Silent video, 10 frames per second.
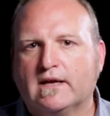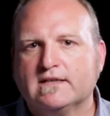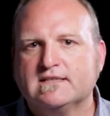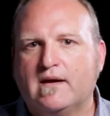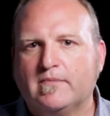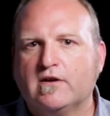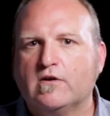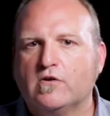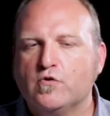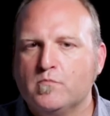It's how many
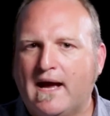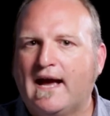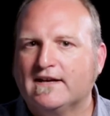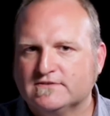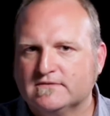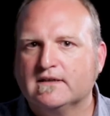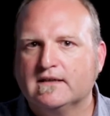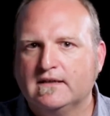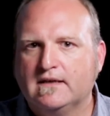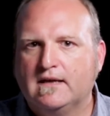are you pastoring.
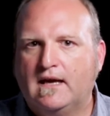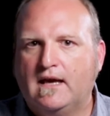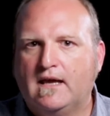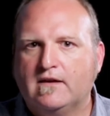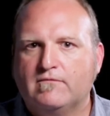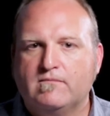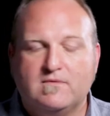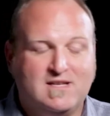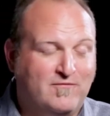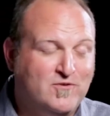And
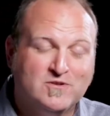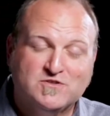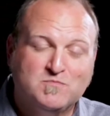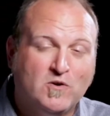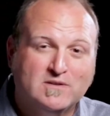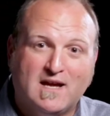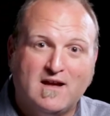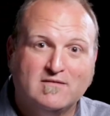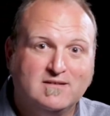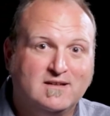if you're in a small
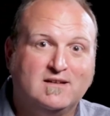town,